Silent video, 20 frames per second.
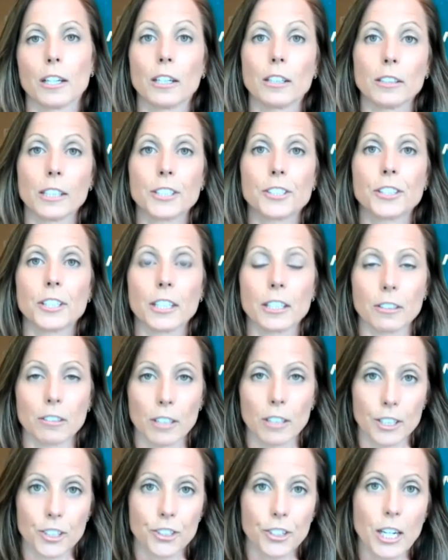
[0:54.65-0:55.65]
listing
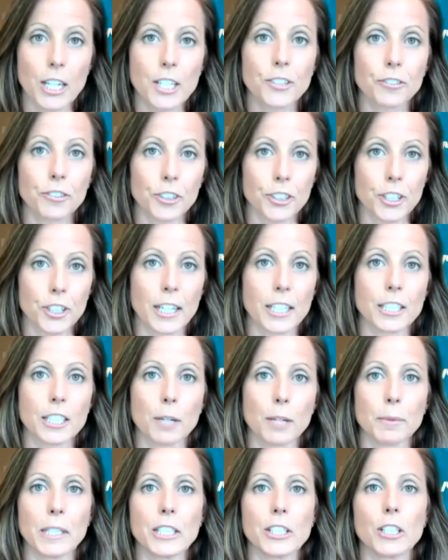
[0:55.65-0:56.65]
exchange for Chinese
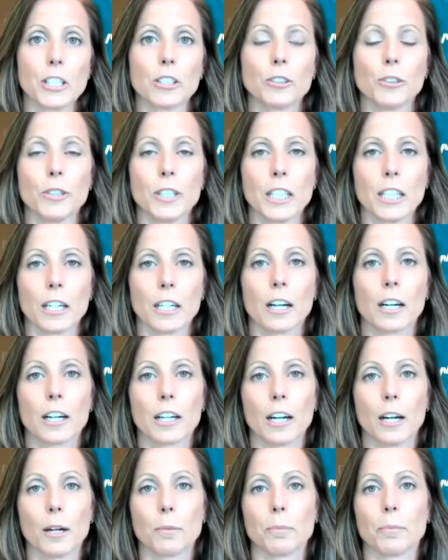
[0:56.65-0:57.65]
companies, including
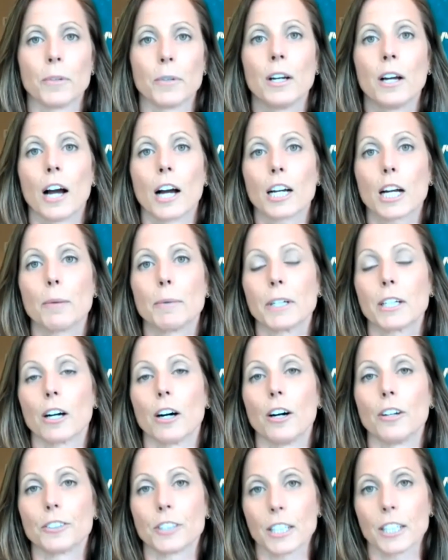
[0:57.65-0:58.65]
a company
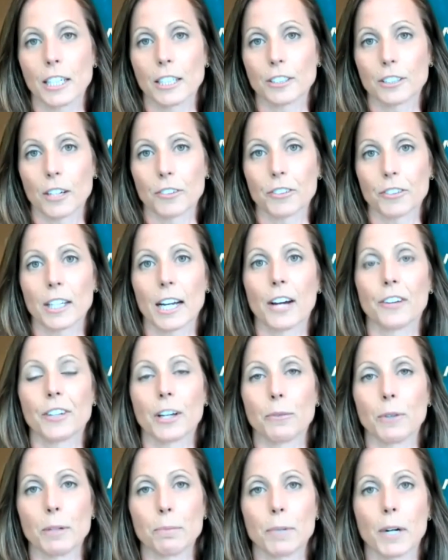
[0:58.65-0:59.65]
called Kingsoft Cloud
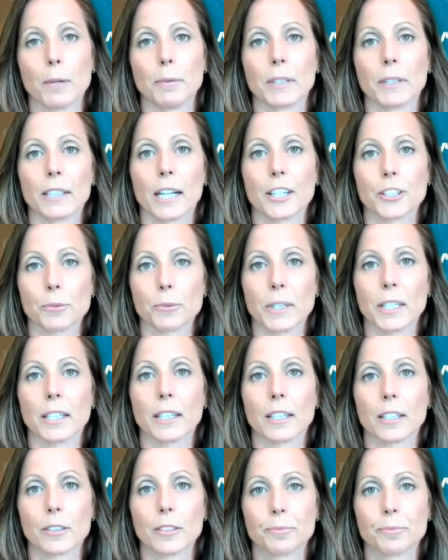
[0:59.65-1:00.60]
that went public last week.